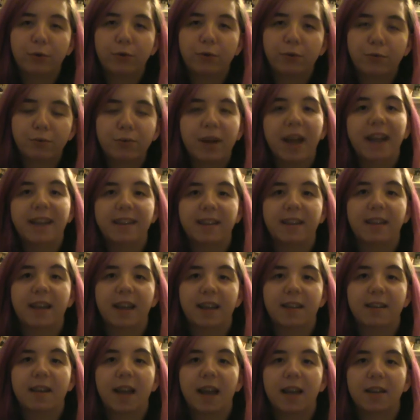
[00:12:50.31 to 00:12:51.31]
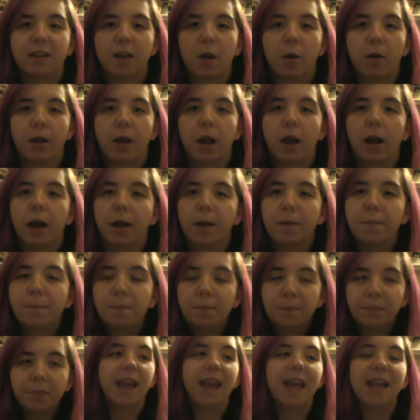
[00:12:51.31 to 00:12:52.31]
craziness that is going on
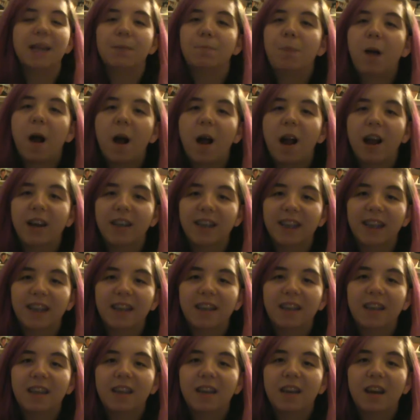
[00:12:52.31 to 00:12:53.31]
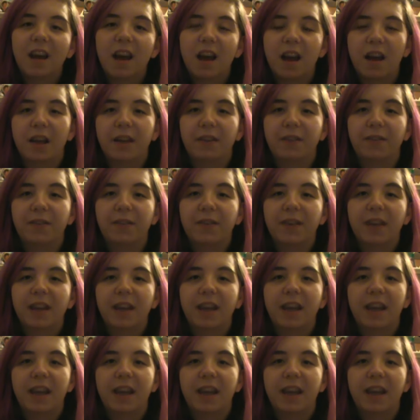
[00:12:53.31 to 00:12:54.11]
is part of